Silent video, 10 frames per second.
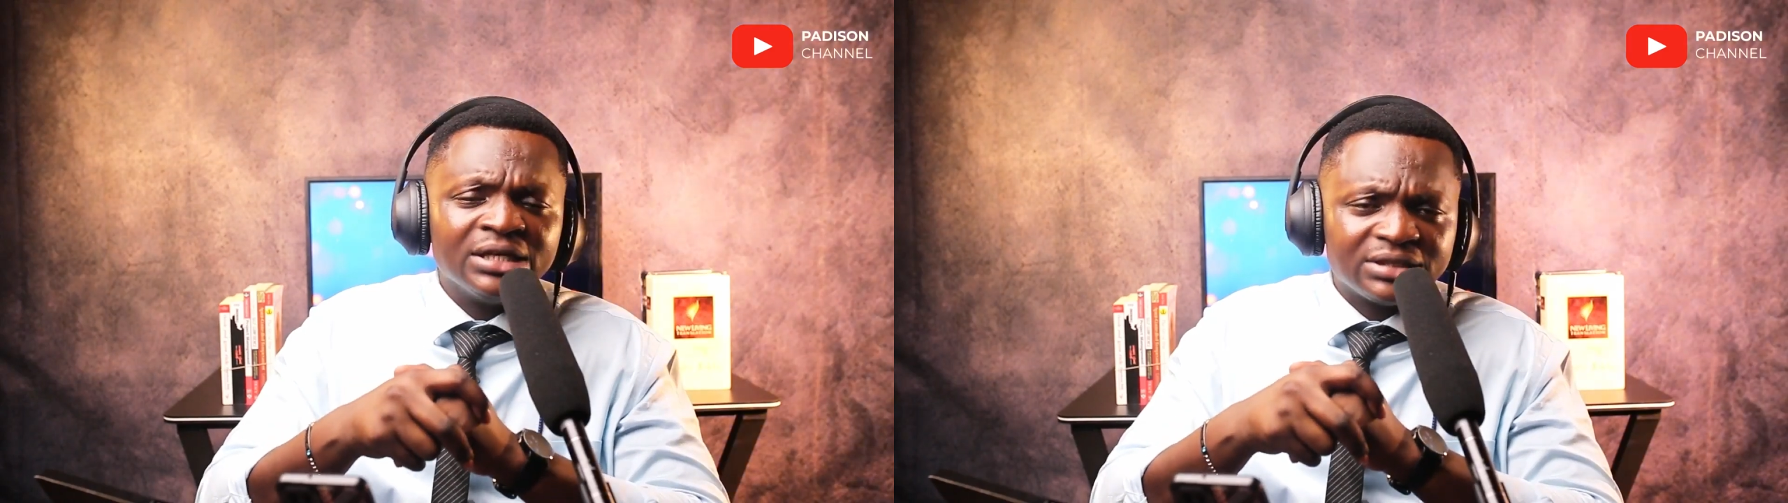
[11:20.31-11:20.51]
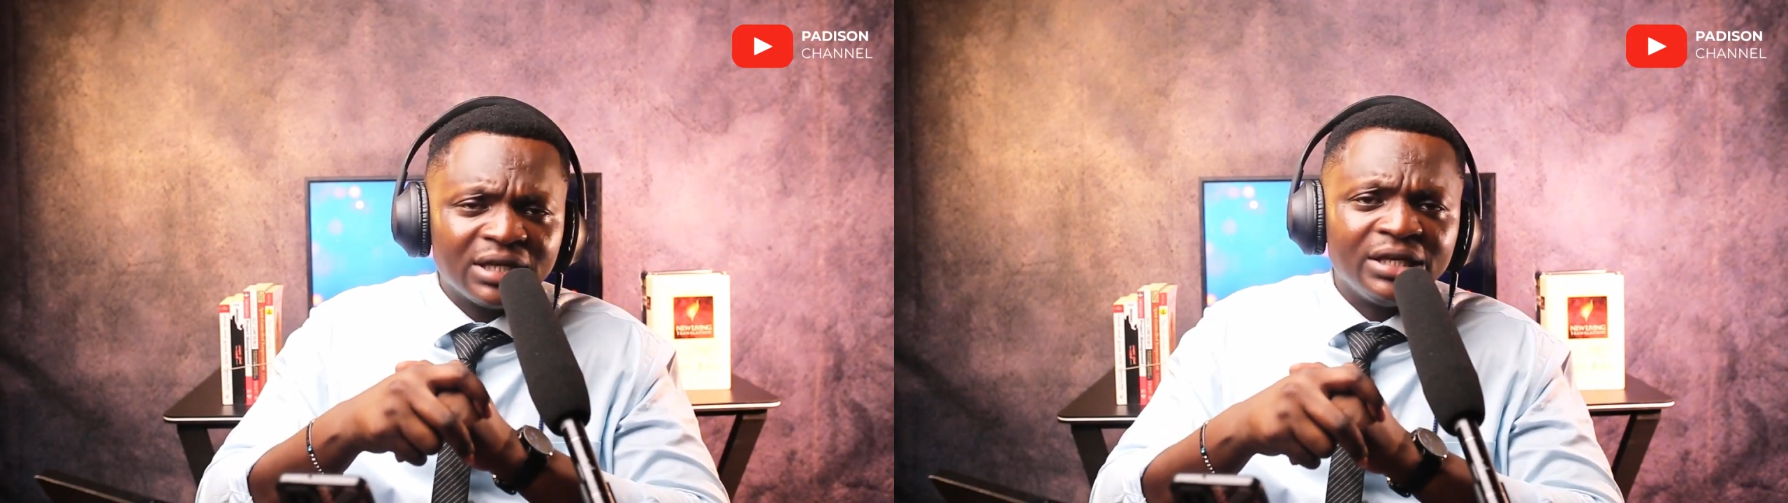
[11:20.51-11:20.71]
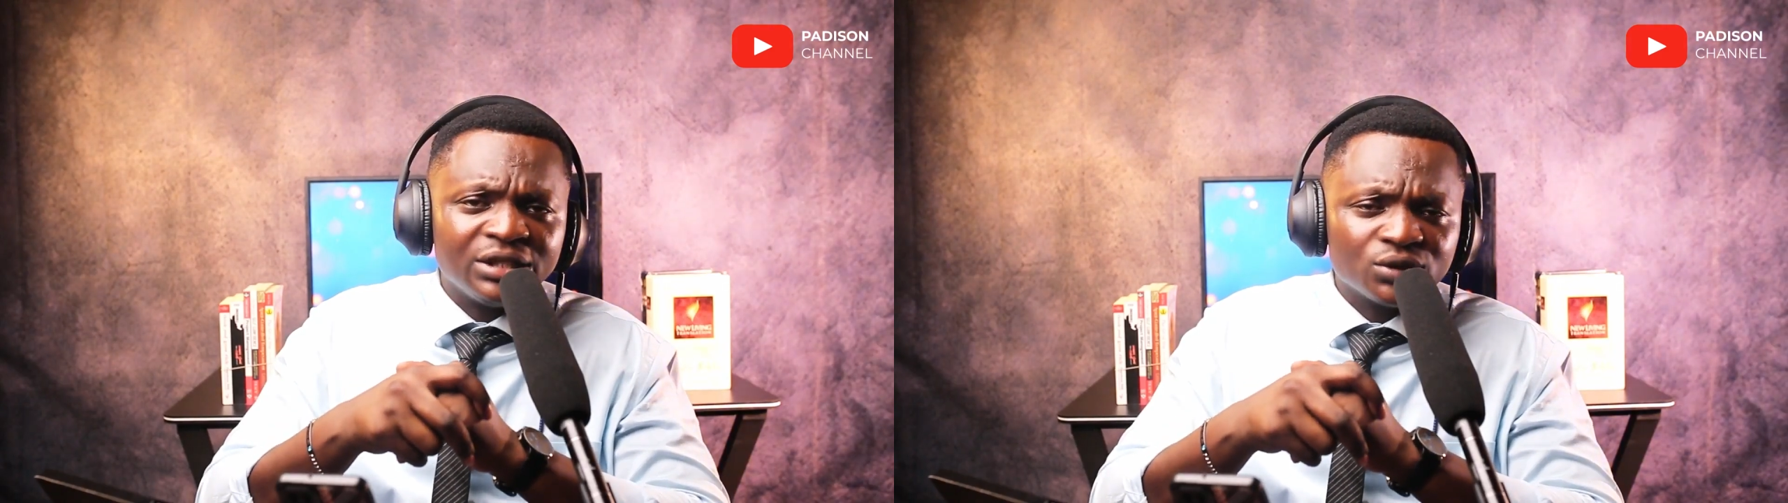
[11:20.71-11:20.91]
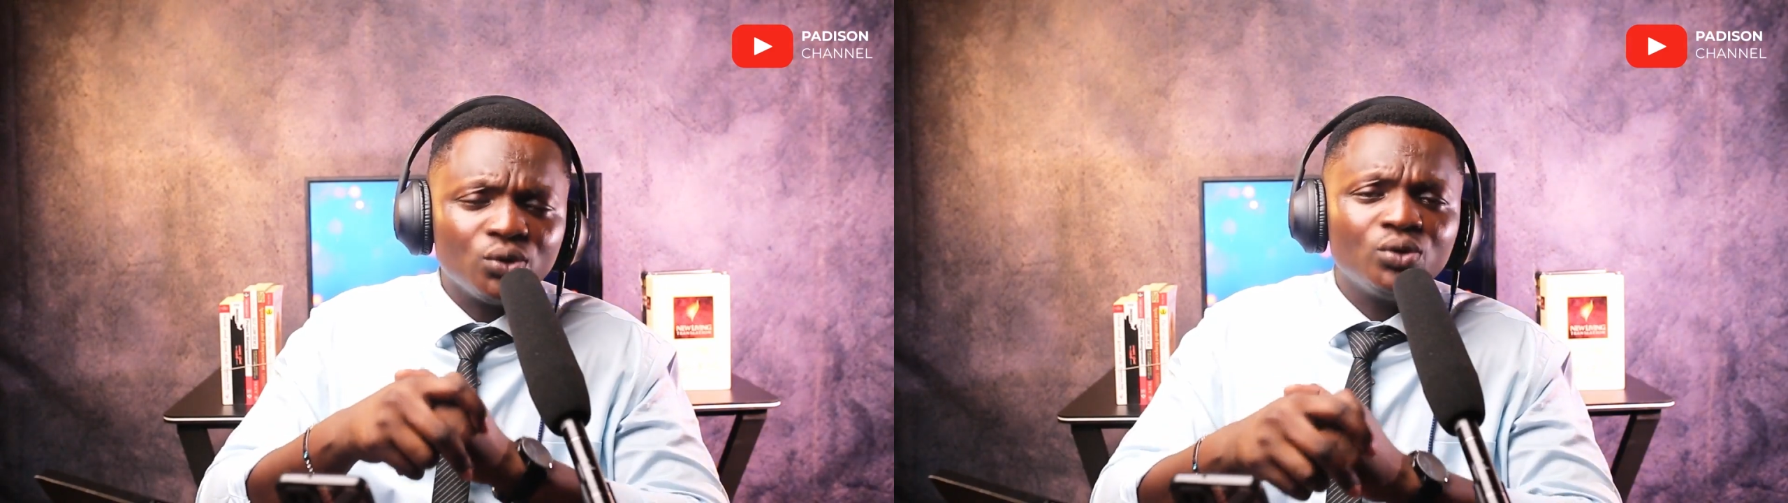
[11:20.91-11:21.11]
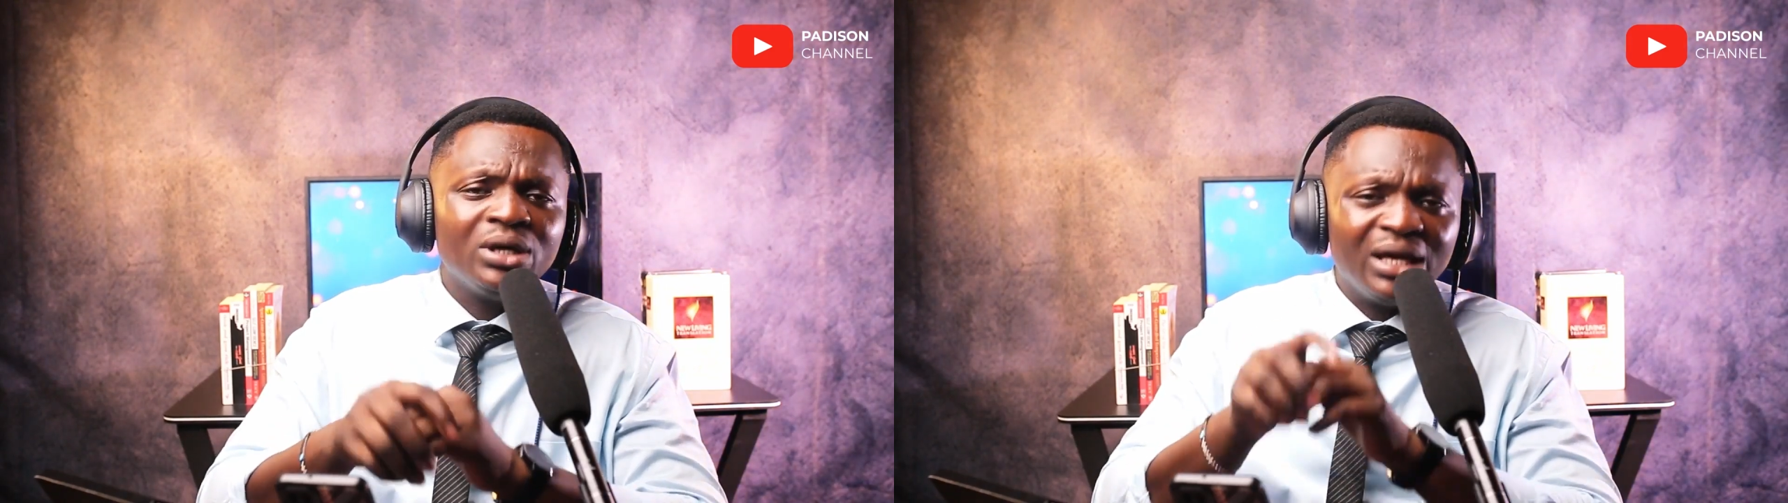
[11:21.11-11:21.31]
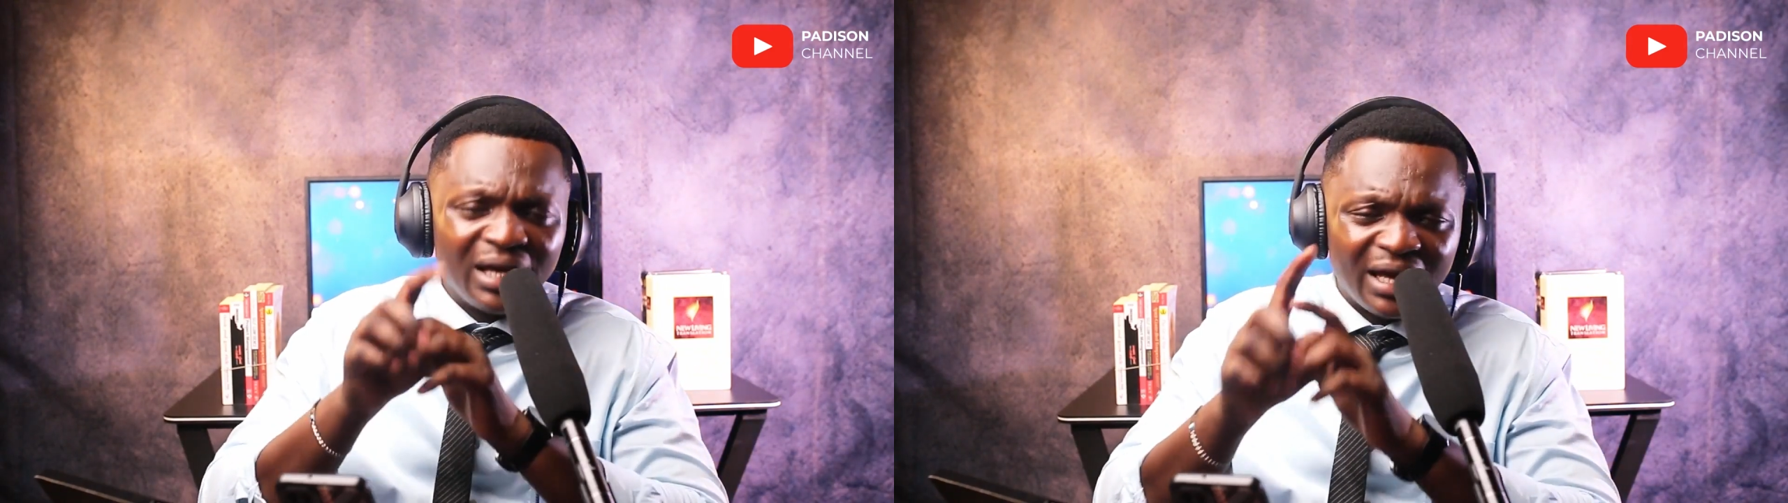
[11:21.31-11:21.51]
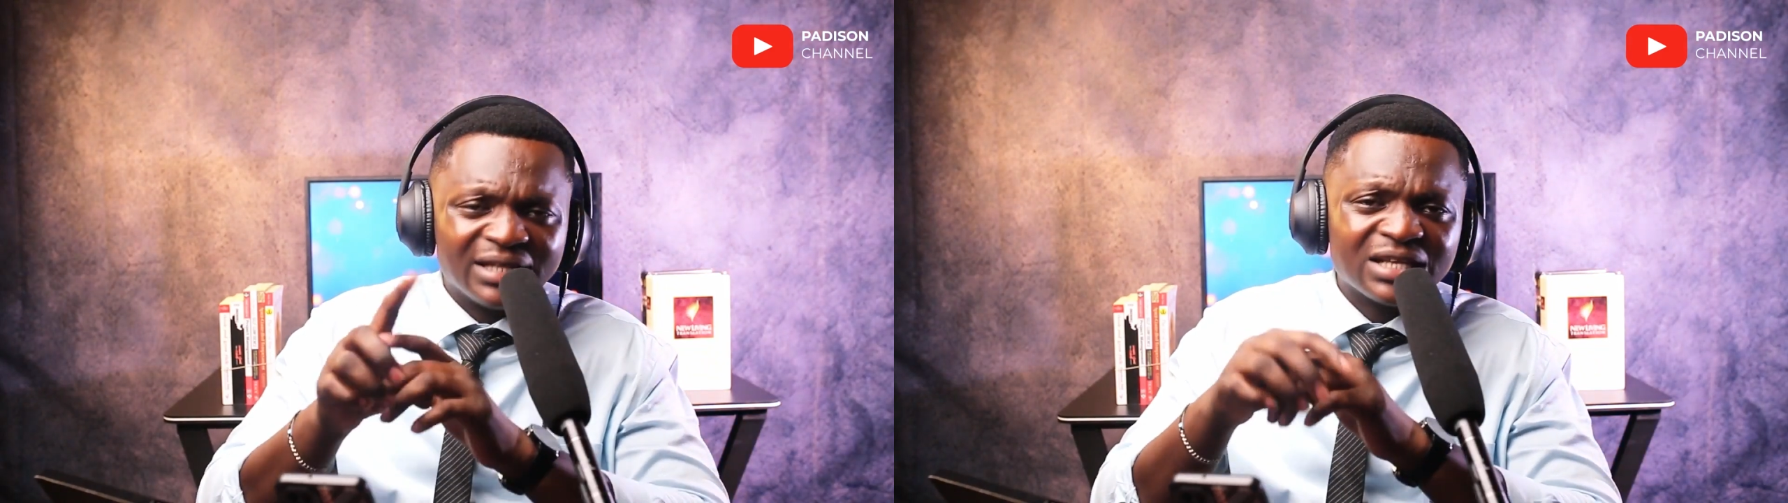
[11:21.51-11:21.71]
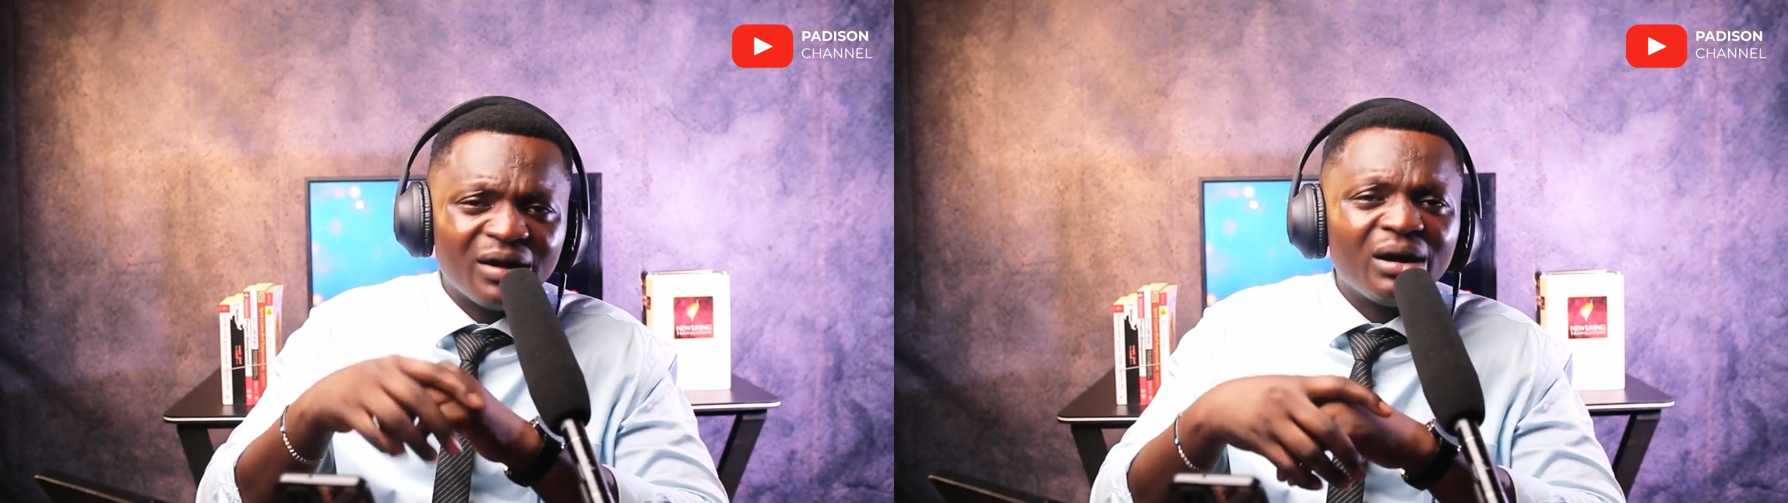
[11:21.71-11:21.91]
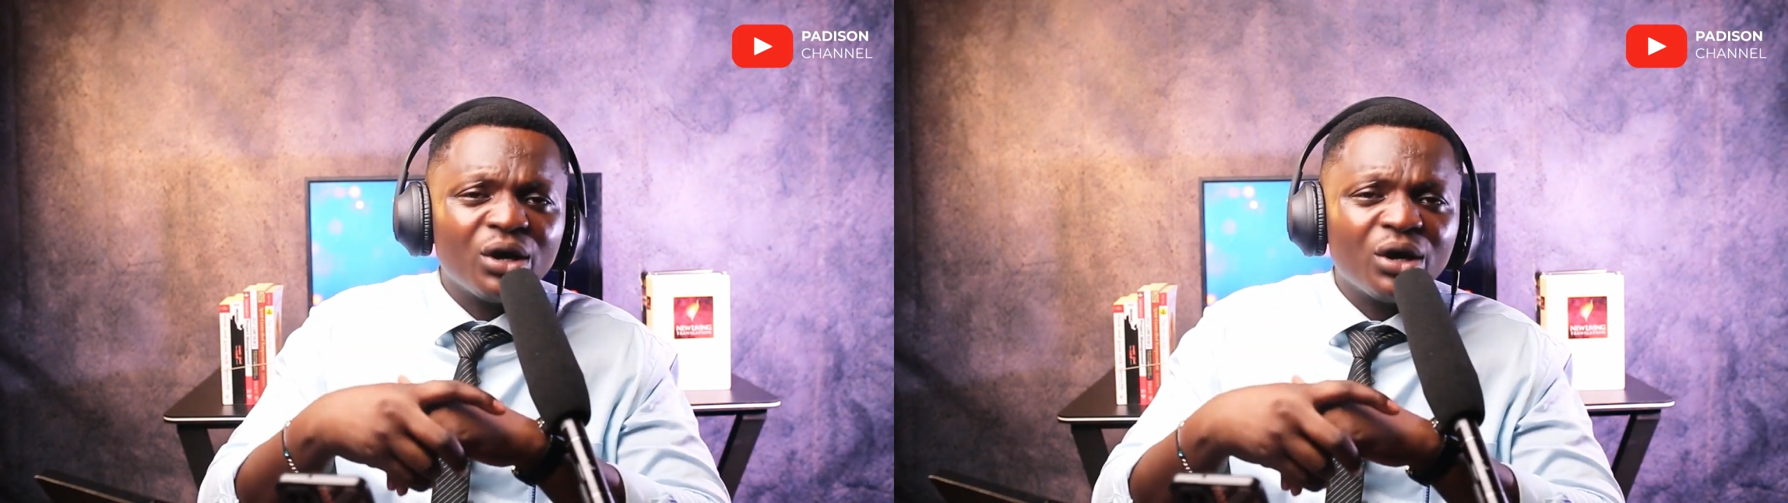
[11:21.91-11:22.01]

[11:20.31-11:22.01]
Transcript: Sunday school, it's our